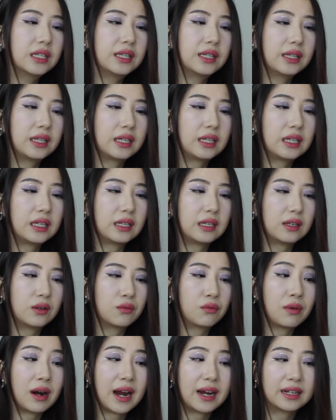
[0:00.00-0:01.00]
The
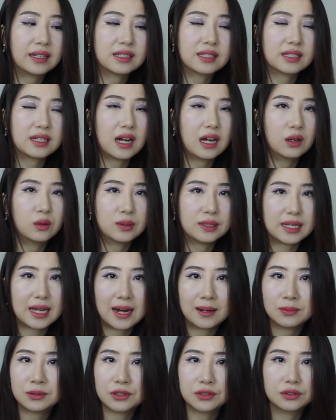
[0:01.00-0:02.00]
writing style was
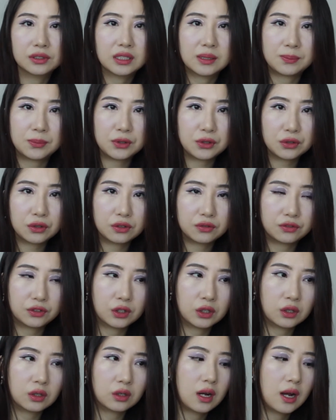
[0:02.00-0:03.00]
absolutely
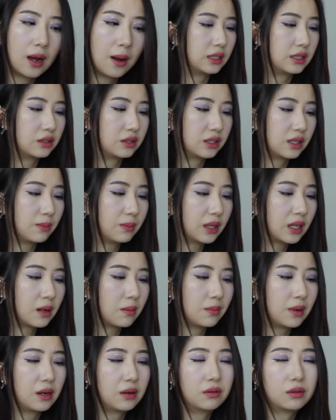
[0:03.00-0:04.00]
beautiful. There's something
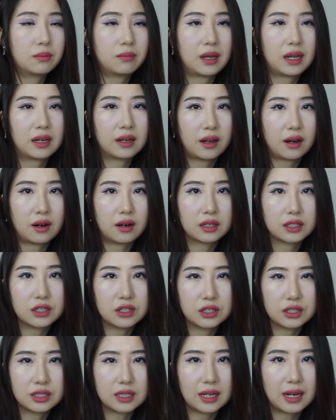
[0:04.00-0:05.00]
about the main
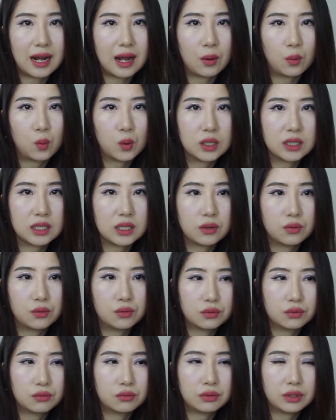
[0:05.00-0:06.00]
characters that I wasn't
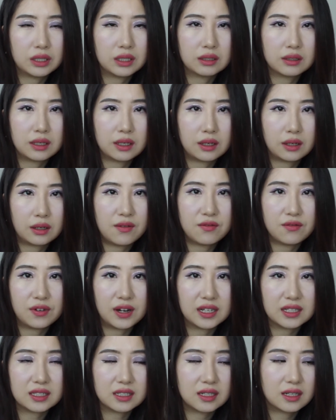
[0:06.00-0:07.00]
really
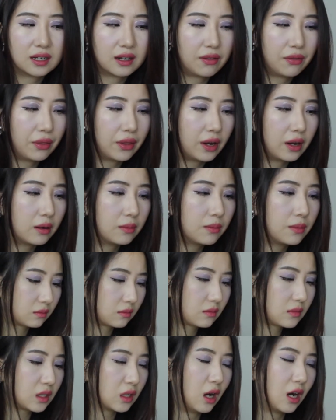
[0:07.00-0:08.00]
invested in them.
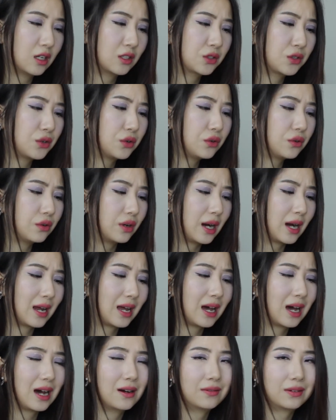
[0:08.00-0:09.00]
Also, I
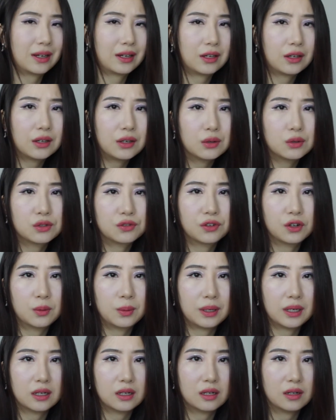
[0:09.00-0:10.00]
have a huge
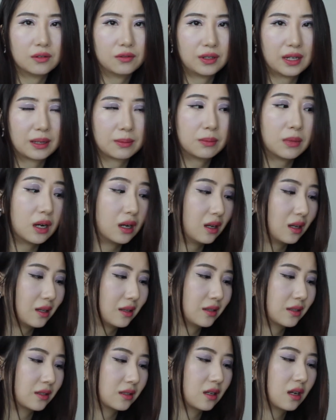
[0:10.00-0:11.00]
phobia of like
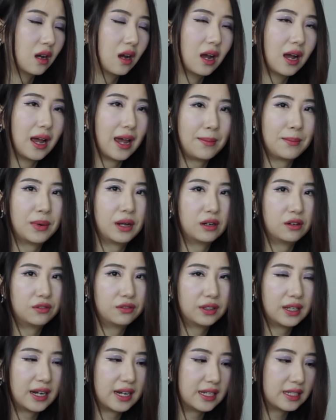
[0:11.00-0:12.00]
moths and
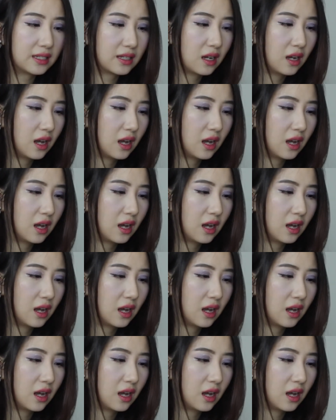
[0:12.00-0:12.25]
butterflies.